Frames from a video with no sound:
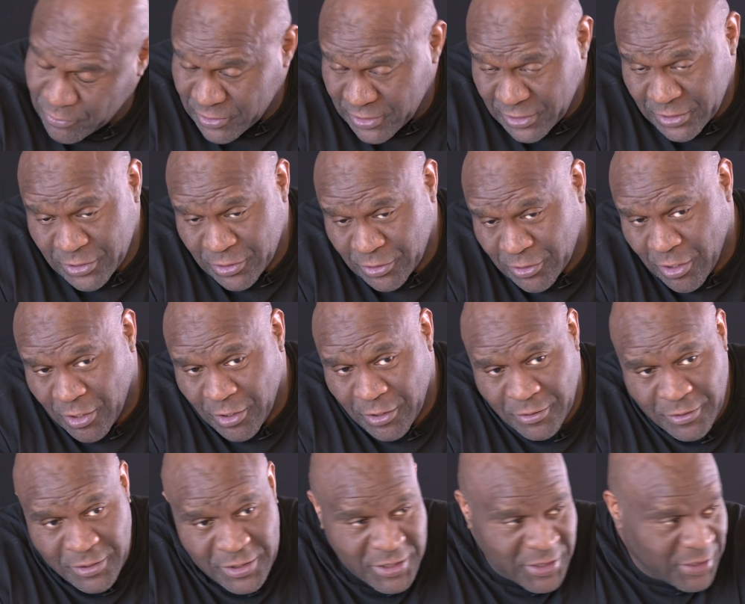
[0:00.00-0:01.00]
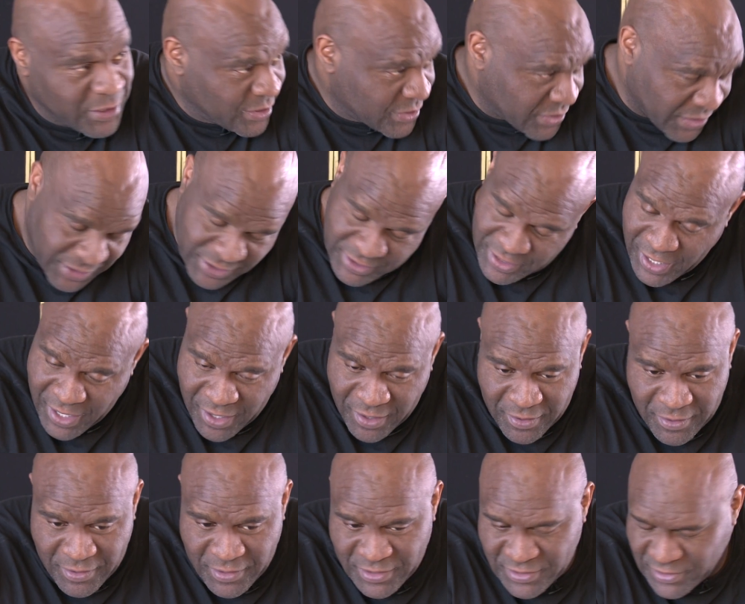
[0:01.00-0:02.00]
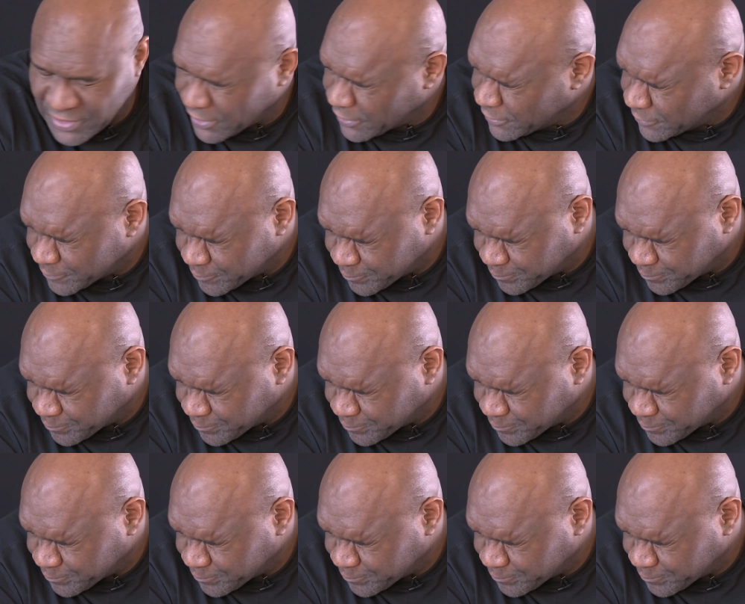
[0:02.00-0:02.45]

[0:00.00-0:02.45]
was this your car? He's like, yeah. He's like,